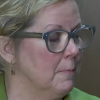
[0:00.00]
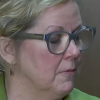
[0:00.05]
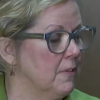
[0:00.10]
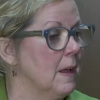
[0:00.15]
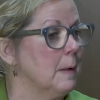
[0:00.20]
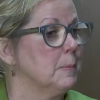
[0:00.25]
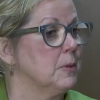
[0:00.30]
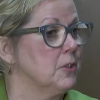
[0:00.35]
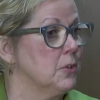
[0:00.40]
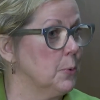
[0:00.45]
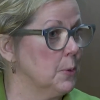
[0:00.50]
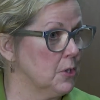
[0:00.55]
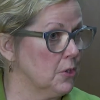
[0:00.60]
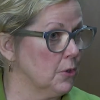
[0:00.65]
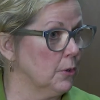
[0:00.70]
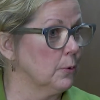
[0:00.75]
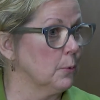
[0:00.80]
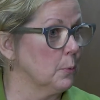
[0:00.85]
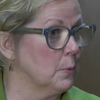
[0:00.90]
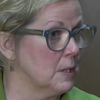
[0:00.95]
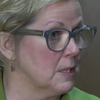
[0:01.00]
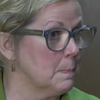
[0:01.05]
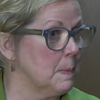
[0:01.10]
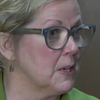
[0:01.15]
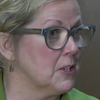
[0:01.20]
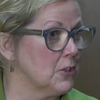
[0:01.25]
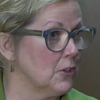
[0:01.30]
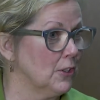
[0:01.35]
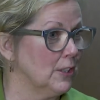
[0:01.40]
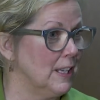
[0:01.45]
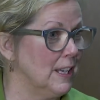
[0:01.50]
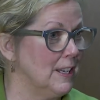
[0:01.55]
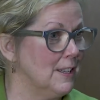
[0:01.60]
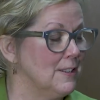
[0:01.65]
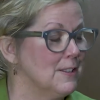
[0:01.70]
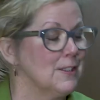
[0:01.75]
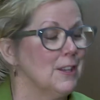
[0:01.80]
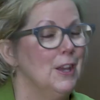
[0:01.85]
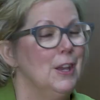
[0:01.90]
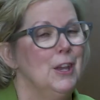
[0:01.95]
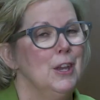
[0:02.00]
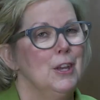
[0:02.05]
families who had children with special needs.